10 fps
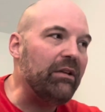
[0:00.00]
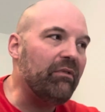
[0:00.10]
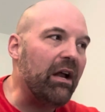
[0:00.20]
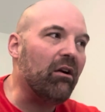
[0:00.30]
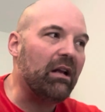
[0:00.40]

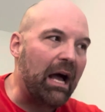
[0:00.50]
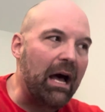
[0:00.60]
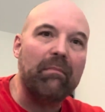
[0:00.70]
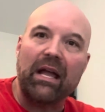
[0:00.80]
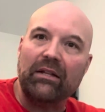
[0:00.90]
their
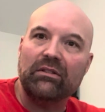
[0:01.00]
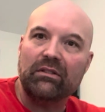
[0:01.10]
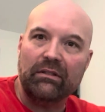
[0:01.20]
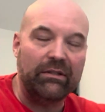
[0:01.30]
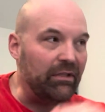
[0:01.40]
comments.
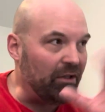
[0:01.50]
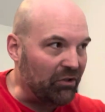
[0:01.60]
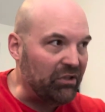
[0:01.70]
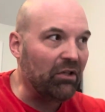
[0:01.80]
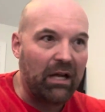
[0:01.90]
And they're
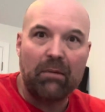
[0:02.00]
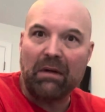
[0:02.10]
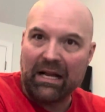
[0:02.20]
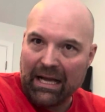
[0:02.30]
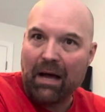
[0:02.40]
still on
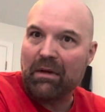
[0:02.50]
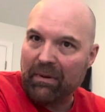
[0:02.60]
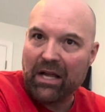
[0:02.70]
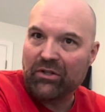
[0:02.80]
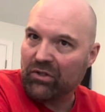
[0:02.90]
my comment
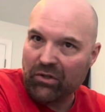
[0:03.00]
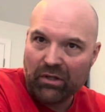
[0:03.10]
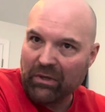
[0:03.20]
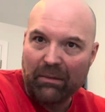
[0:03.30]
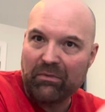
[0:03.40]
page, so you
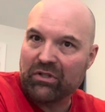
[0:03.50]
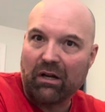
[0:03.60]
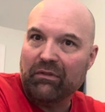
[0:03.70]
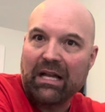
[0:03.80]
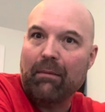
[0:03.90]
can read them
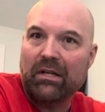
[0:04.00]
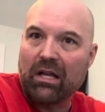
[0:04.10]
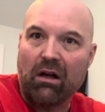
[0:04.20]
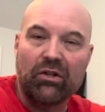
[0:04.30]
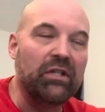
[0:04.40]
yourself. It's common
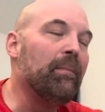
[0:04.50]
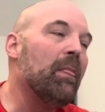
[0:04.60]
knowledge.